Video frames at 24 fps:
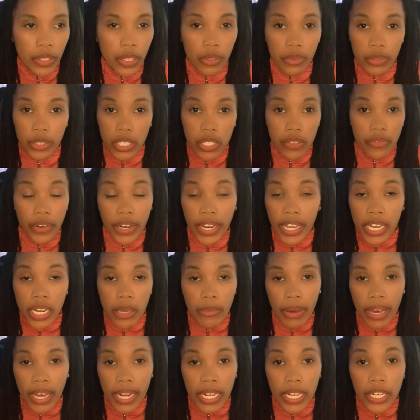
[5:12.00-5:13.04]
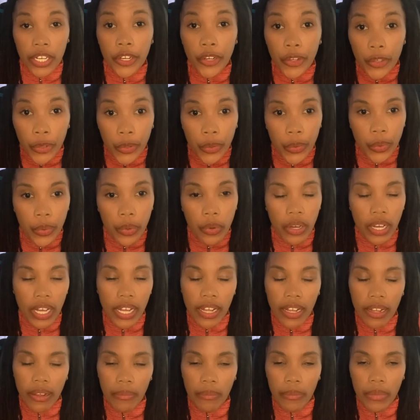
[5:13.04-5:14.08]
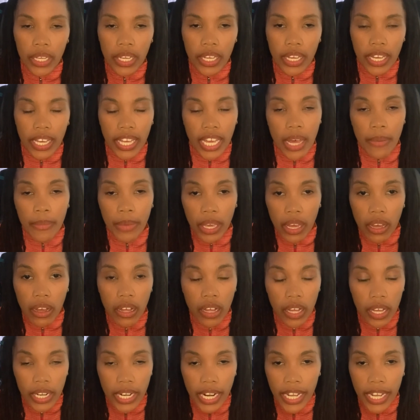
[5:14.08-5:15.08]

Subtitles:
Just for anybody new coming on,